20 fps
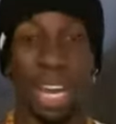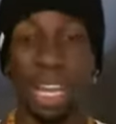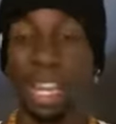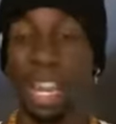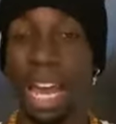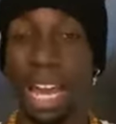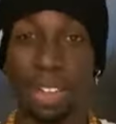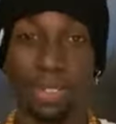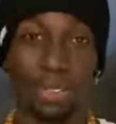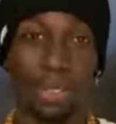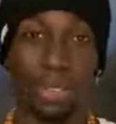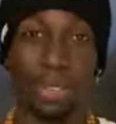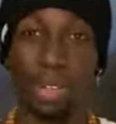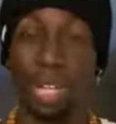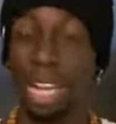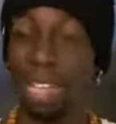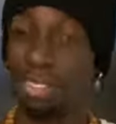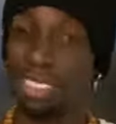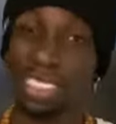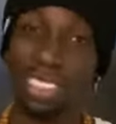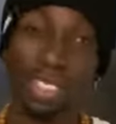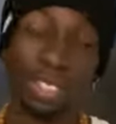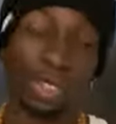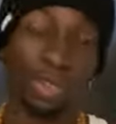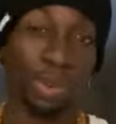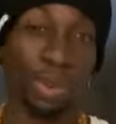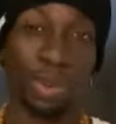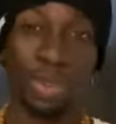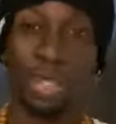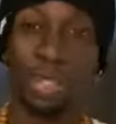life you know life's gonna
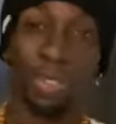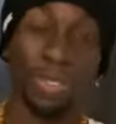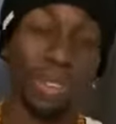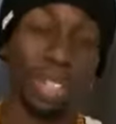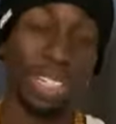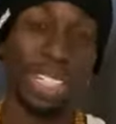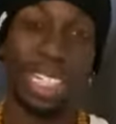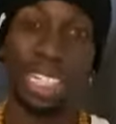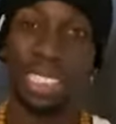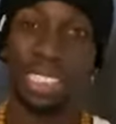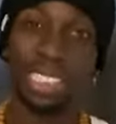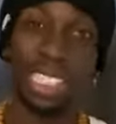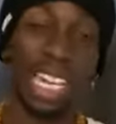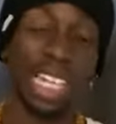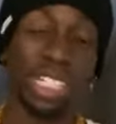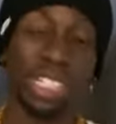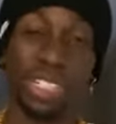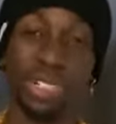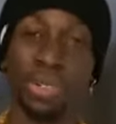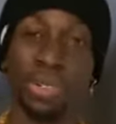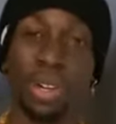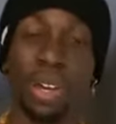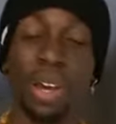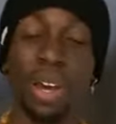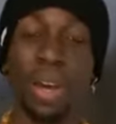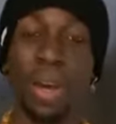throw different things at you